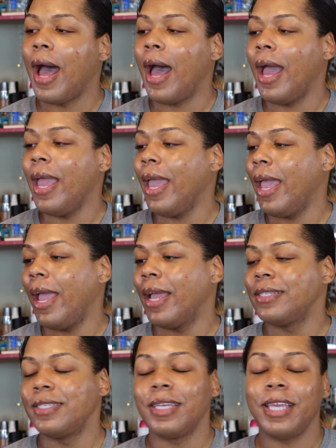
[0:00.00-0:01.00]
I
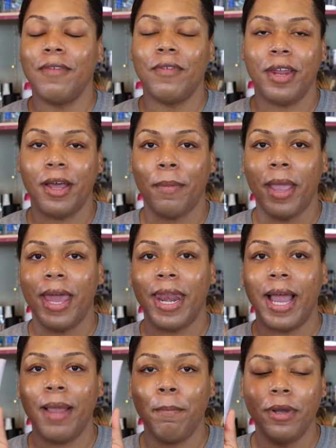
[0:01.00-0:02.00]
had to give it up
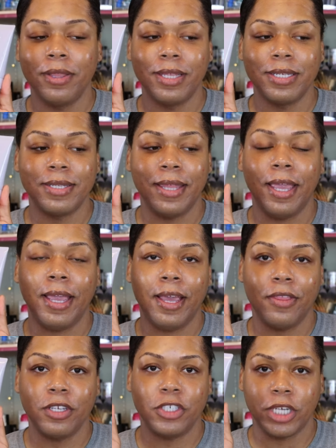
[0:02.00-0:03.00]
and I put this thing
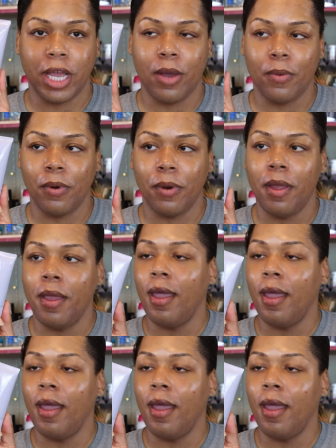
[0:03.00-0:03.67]
in the shower.